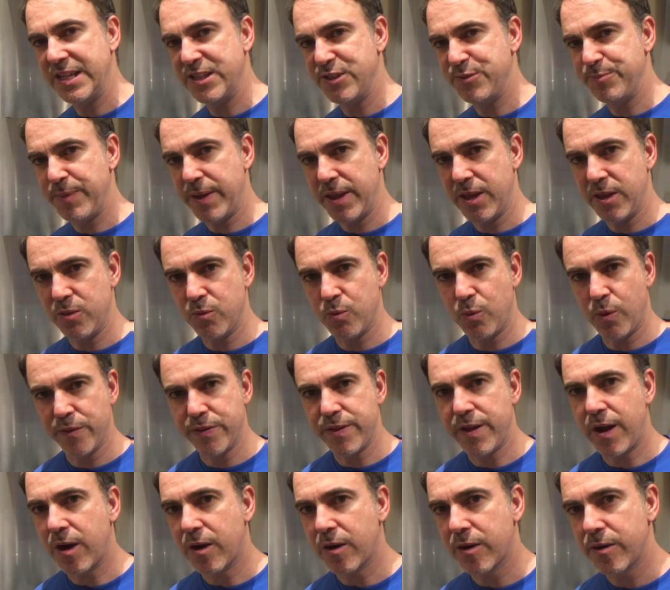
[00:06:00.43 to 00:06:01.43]
it's been
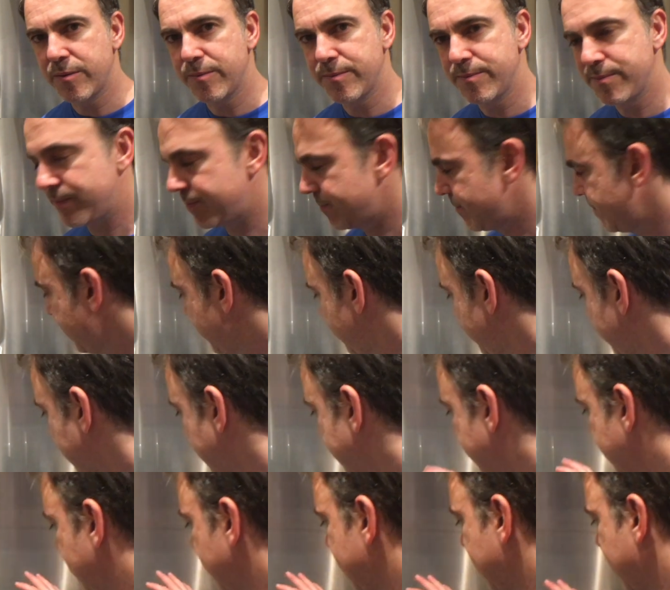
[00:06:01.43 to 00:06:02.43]
1 hour
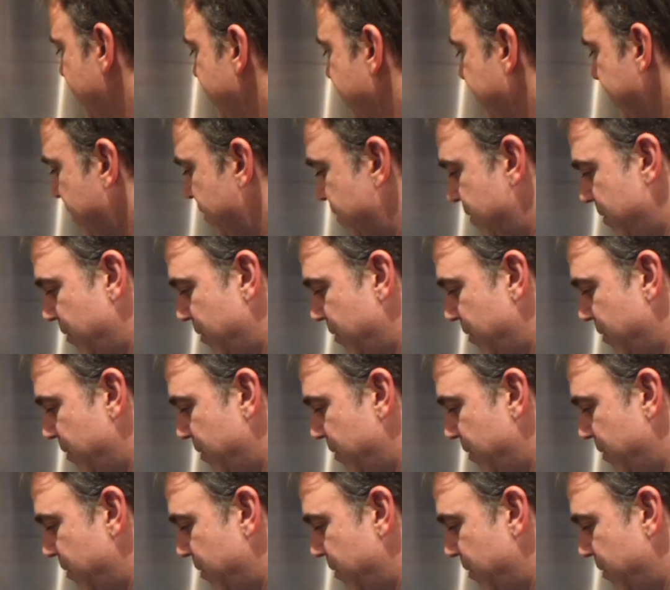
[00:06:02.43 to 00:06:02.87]
that this has been